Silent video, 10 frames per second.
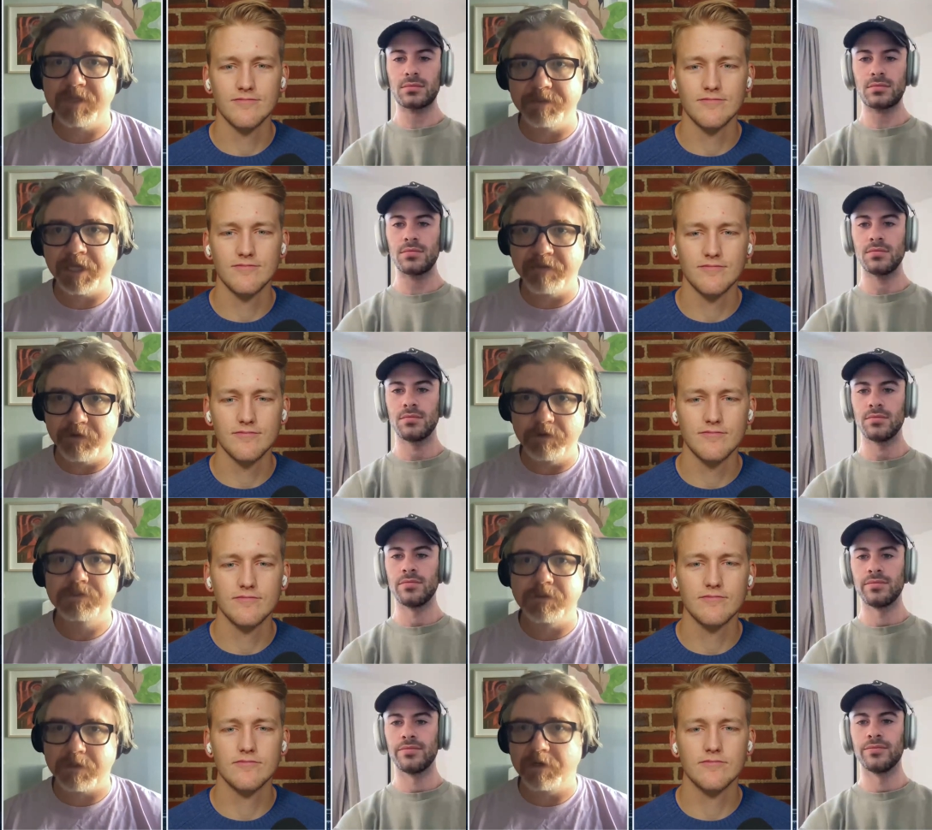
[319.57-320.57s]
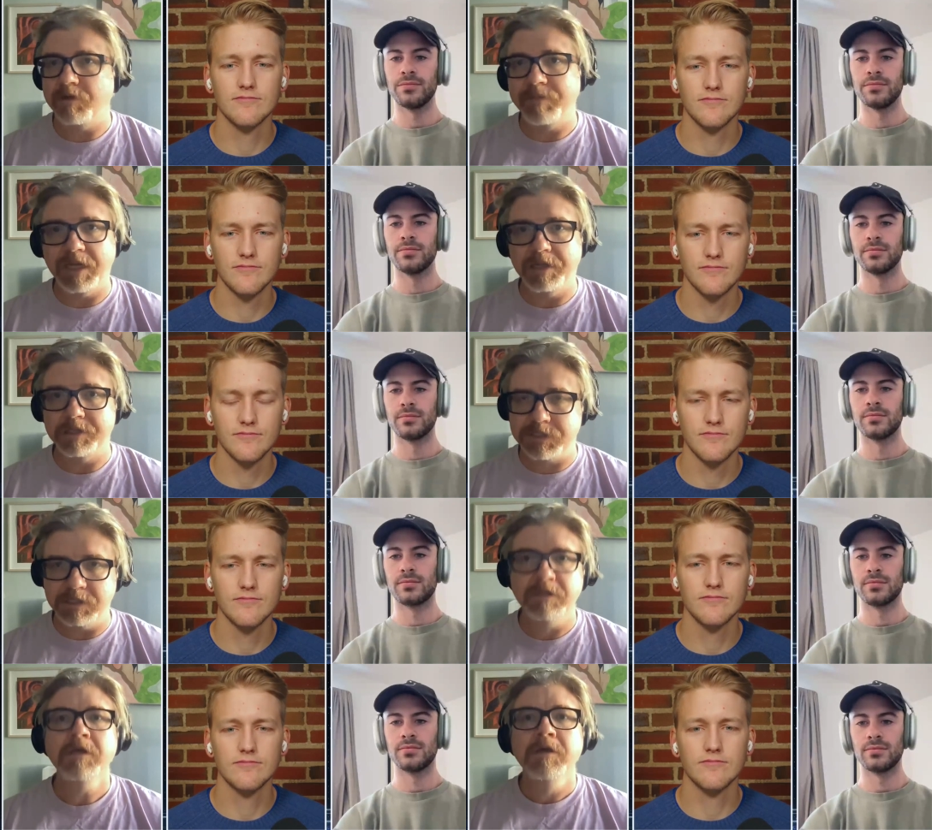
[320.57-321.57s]
Speaker 1: not be able to have your own token on your
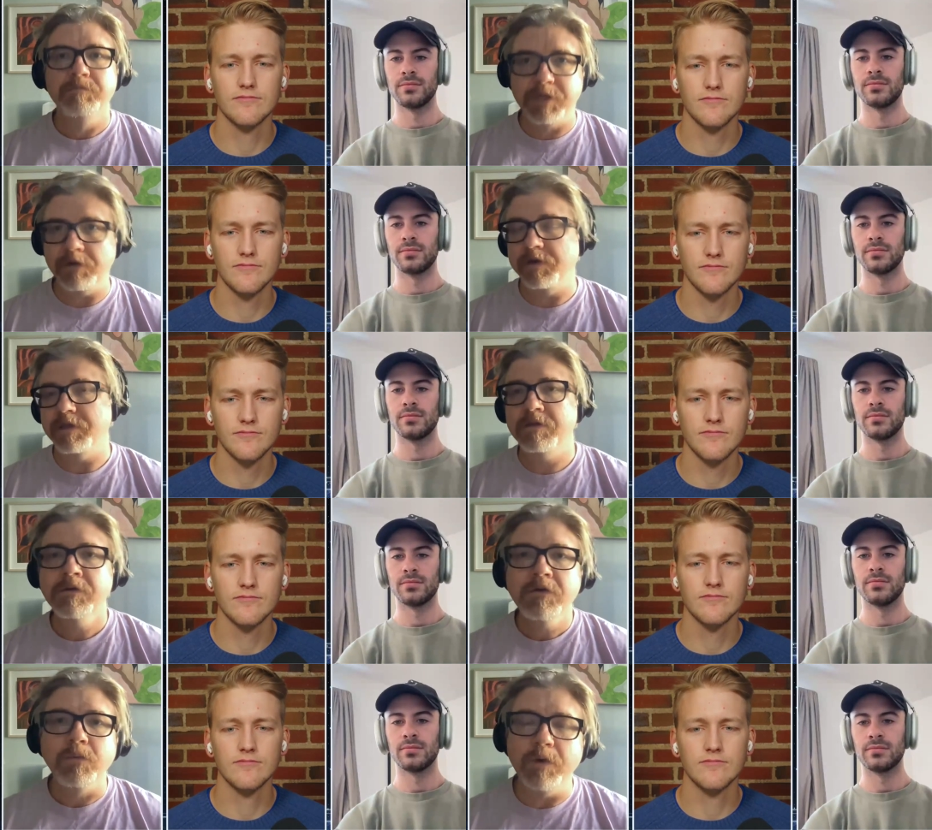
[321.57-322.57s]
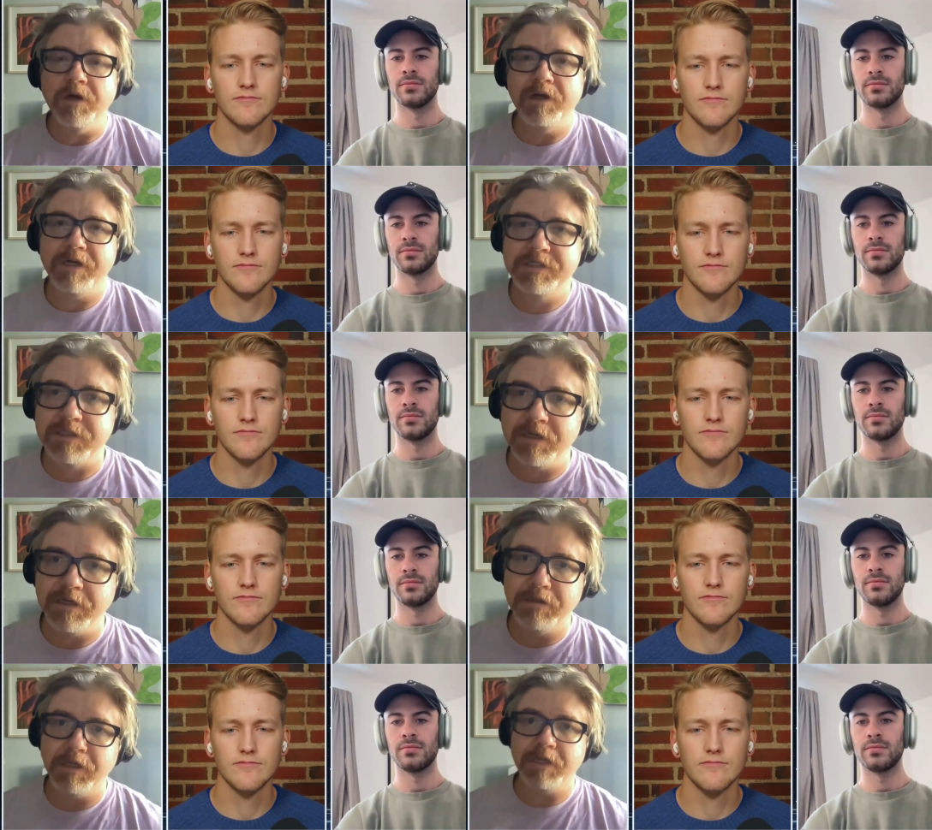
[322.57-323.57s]
balance sheet, period. Will, I
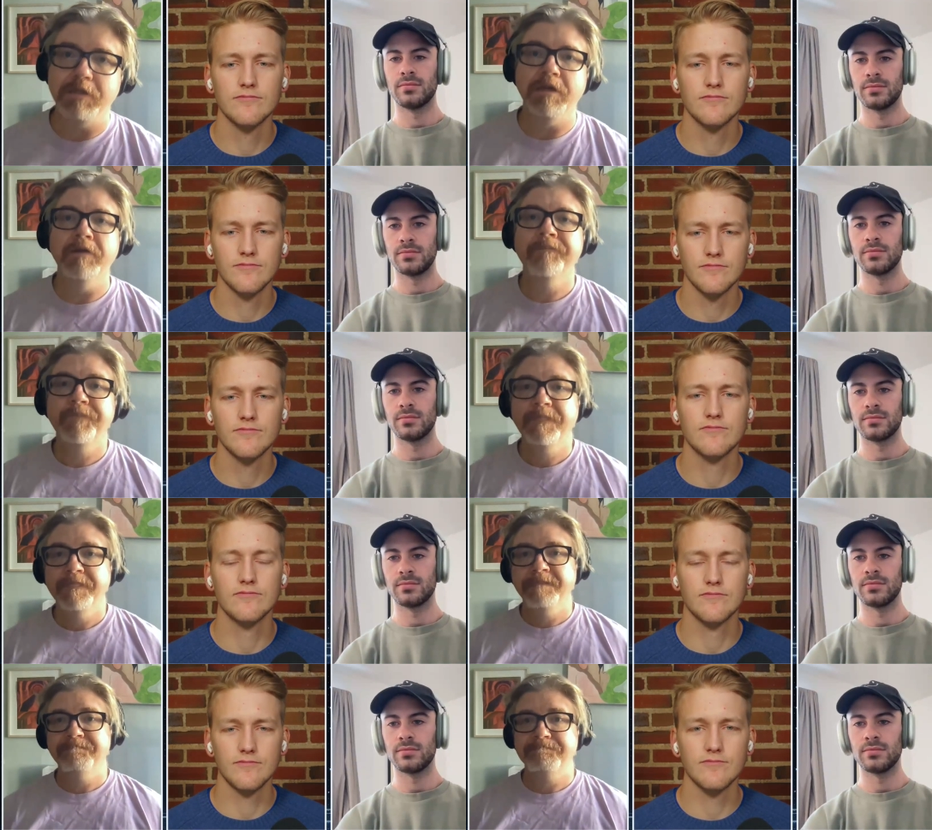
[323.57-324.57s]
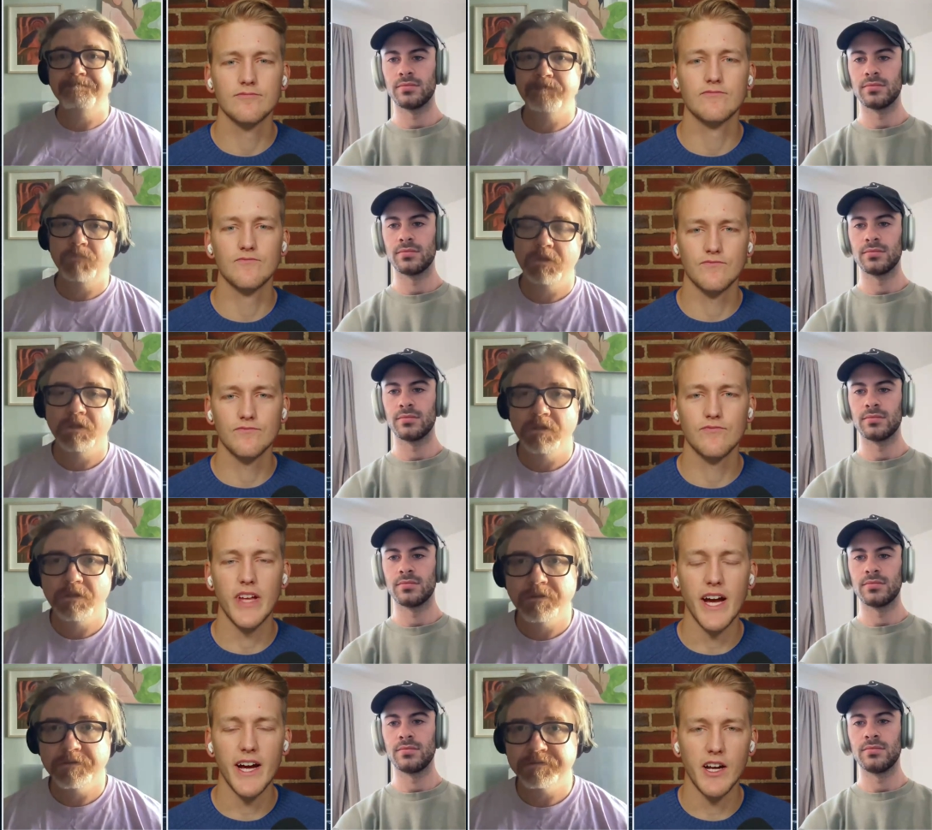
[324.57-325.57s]
saw you get in there.
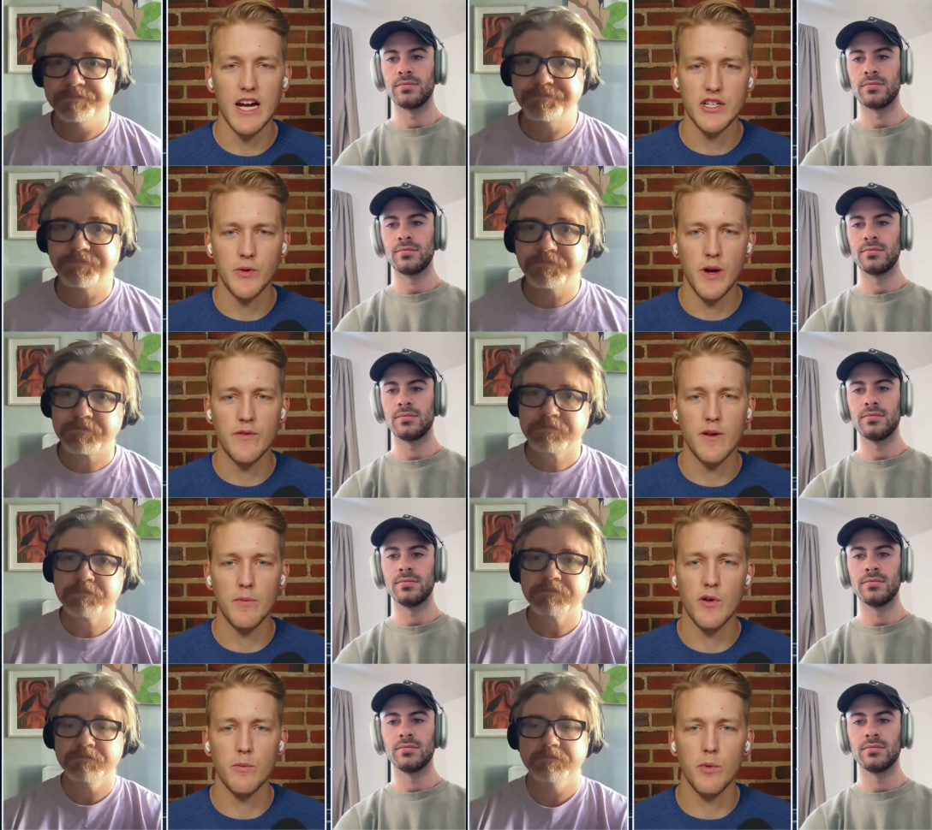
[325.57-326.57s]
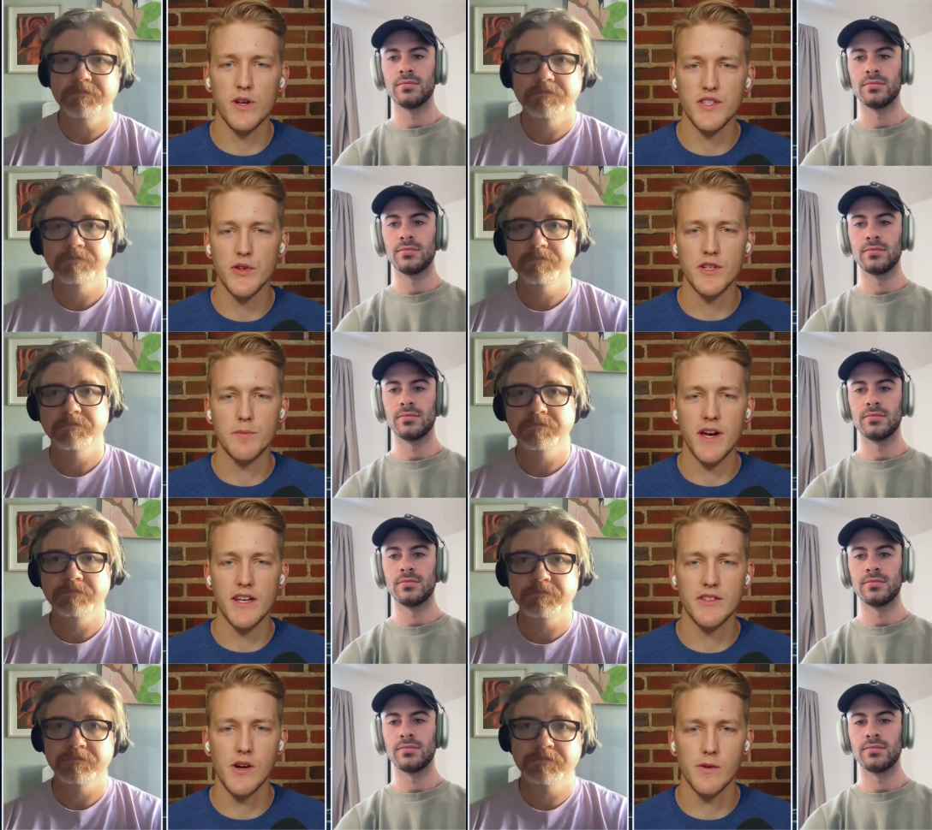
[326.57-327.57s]
Speaker 2: Yeah, I'm going to actually riff on both the points you just
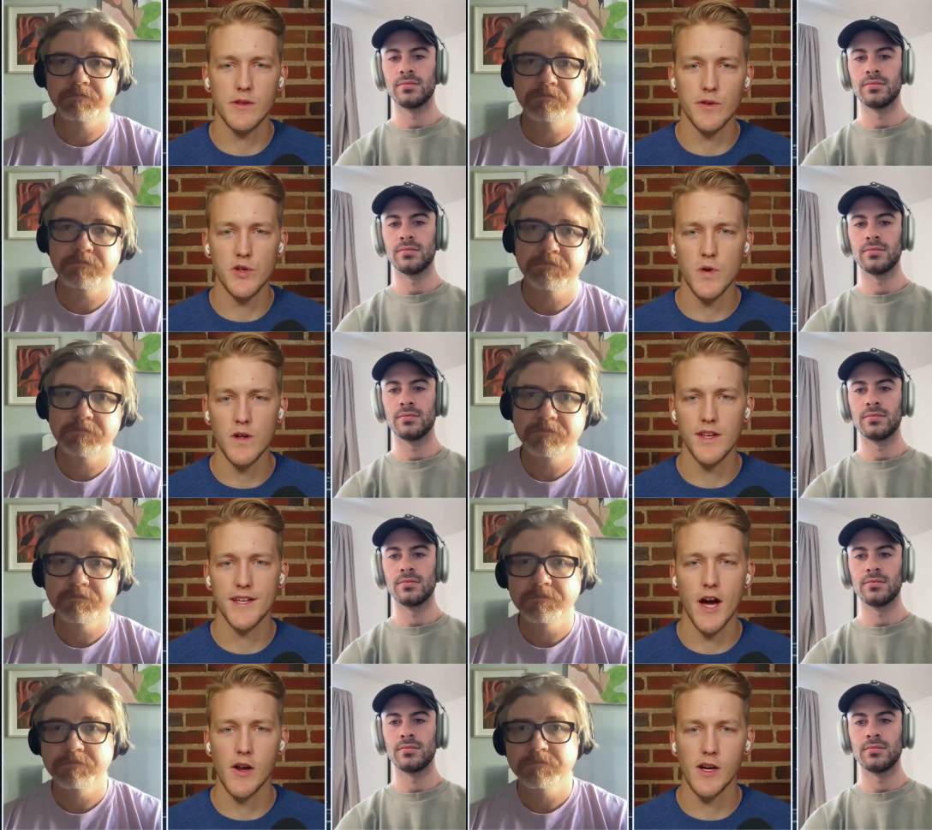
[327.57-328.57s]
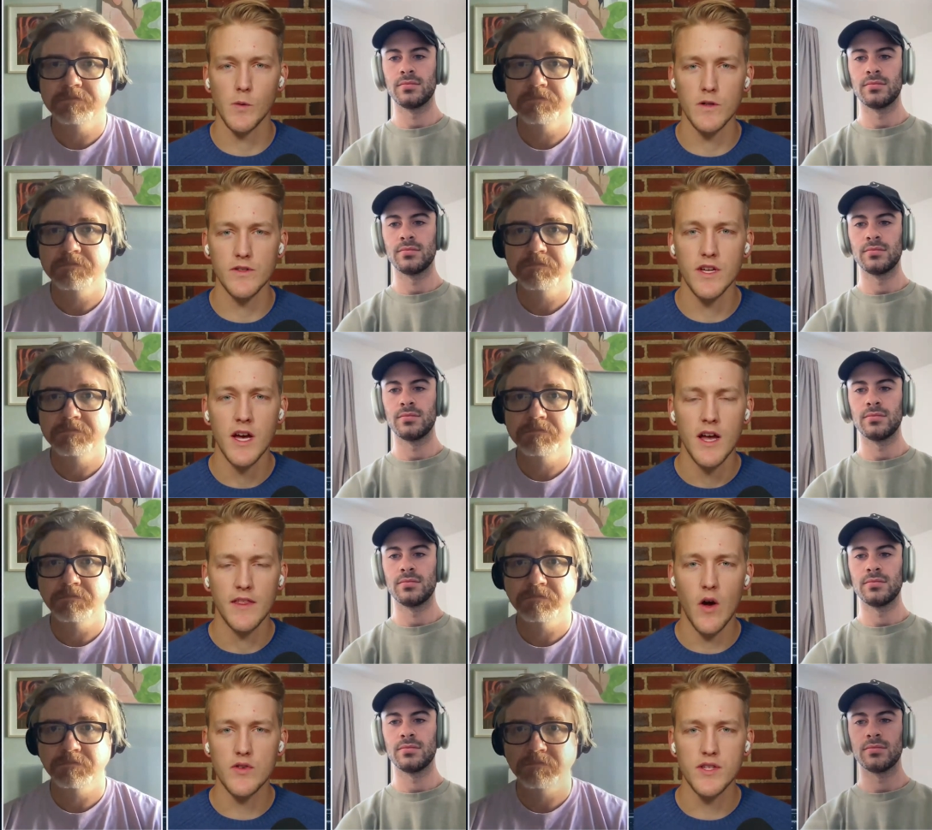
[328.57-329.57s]
made. Start with the first one, the accounting rules.
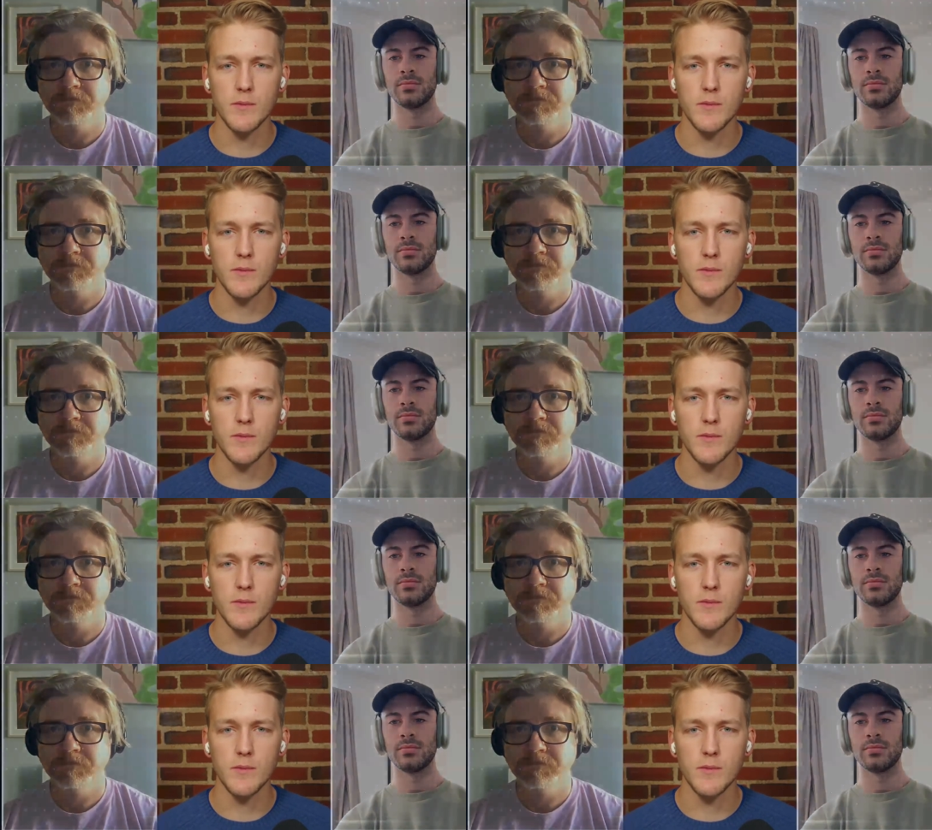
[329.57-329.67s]
That was